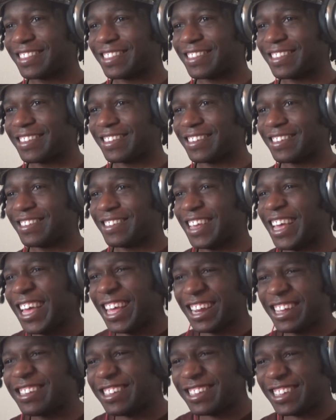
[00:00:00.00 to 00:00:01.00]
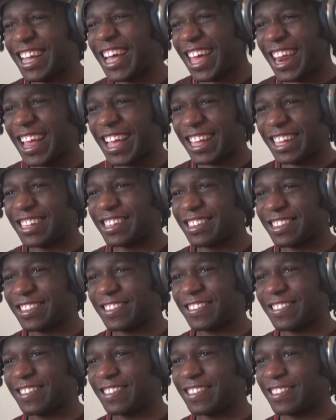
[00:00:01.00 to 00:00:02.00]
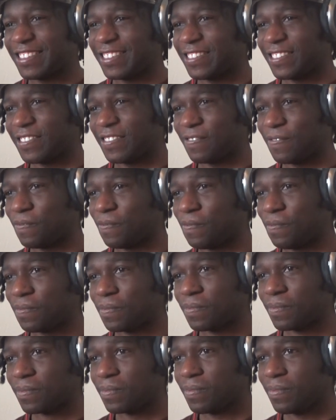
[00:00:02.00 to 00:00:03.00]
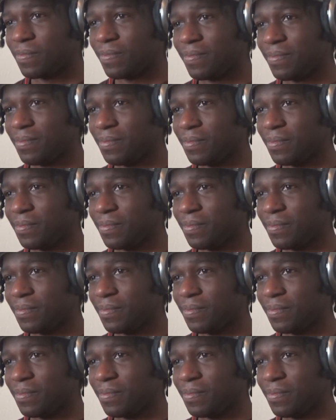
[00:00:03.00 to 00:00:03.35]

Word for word: What do Energetic. Part of my plan.